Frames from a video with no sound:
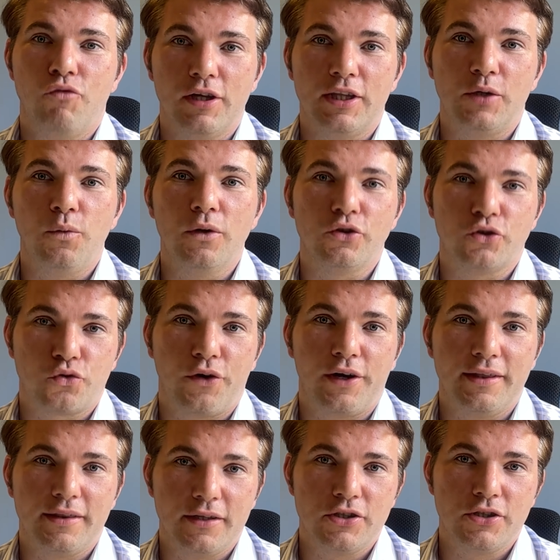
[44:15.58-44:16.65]
really will
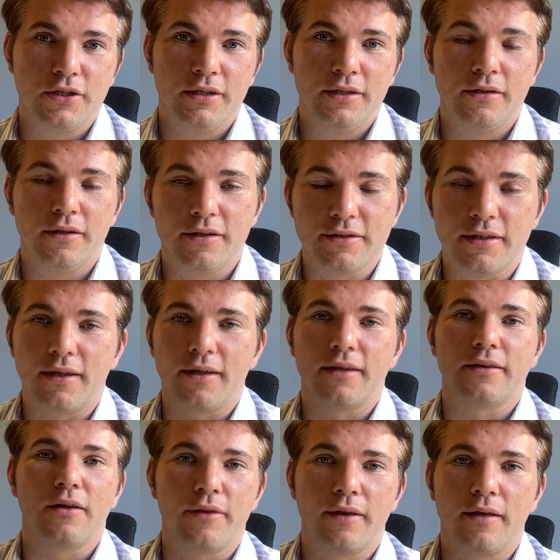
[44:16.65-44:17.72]
trade this year, as in
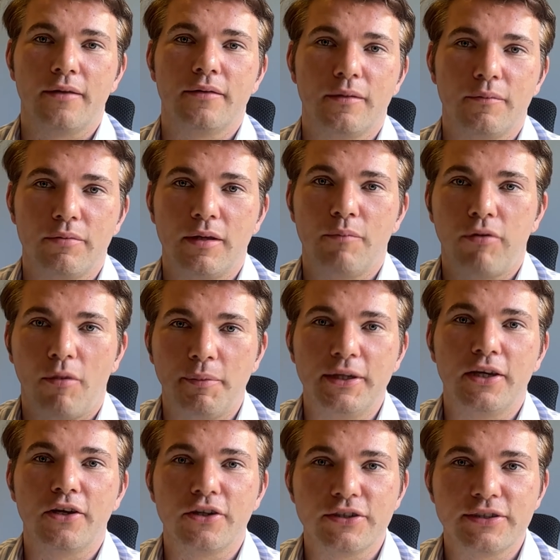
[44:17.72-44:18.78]
they're
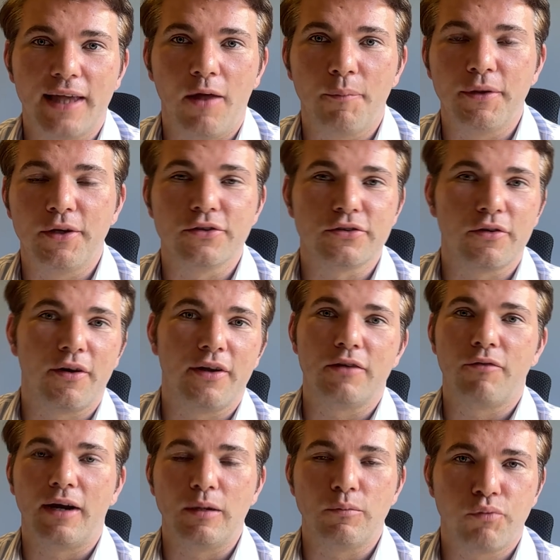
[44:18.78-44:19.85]
probably going to sell because they're at
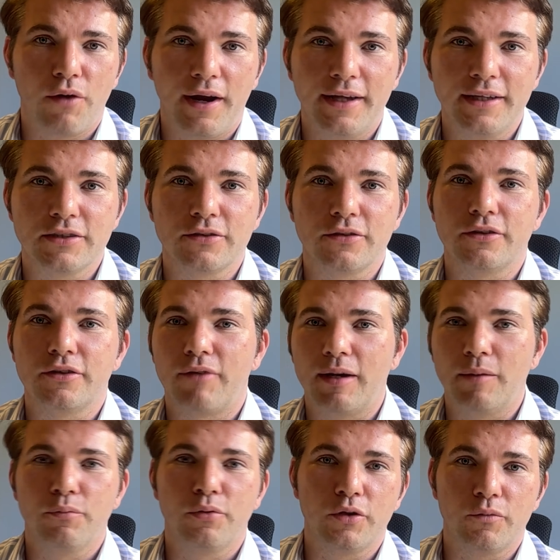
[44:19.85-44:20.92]
the right price or the
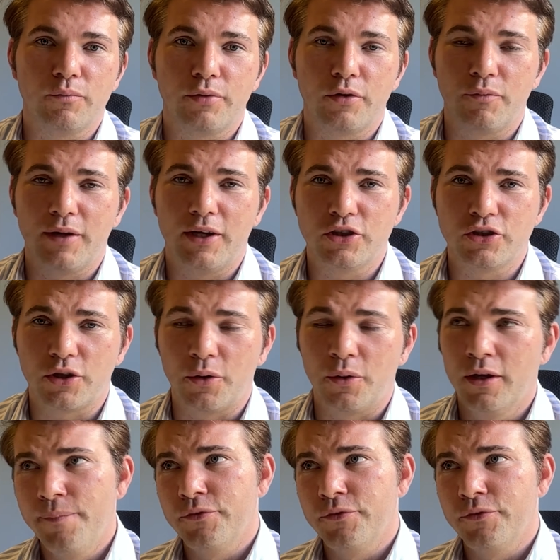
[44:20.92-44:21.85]
right point range.